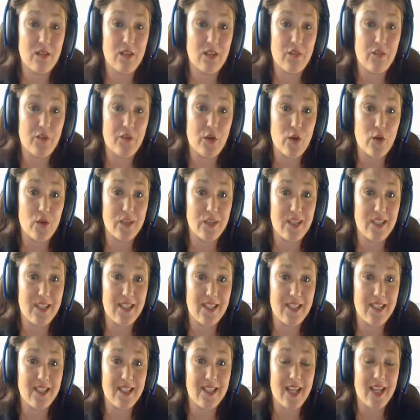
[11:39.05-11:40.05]

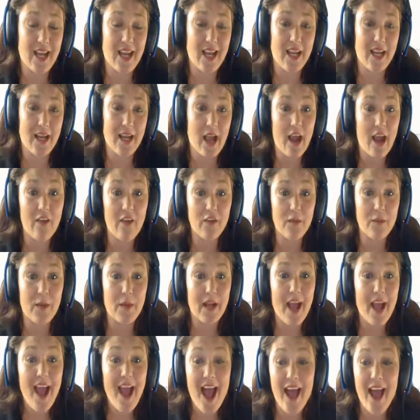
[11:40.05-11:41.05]
difficulties, and
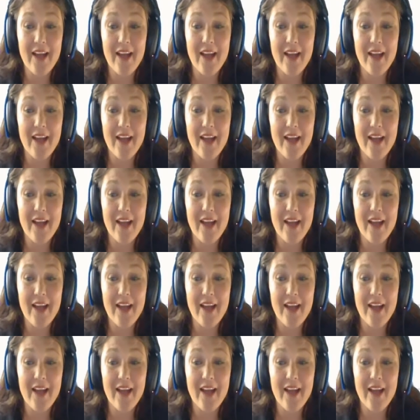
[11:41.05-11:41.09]
everybody,